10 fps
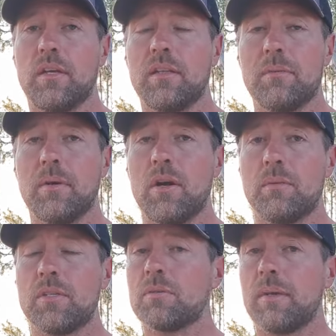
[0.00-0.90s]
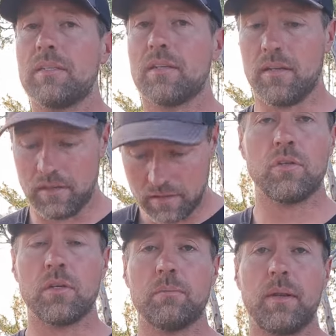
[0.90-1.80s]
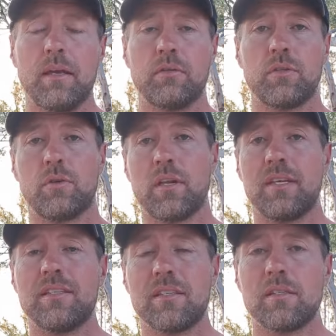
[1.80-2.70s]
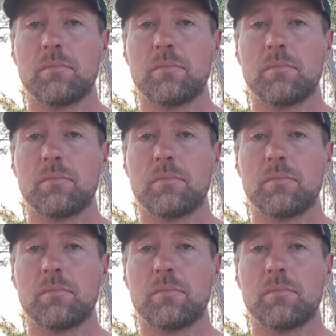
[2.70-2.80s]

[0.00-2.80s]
get that bow up just mentally. You can play with your releases,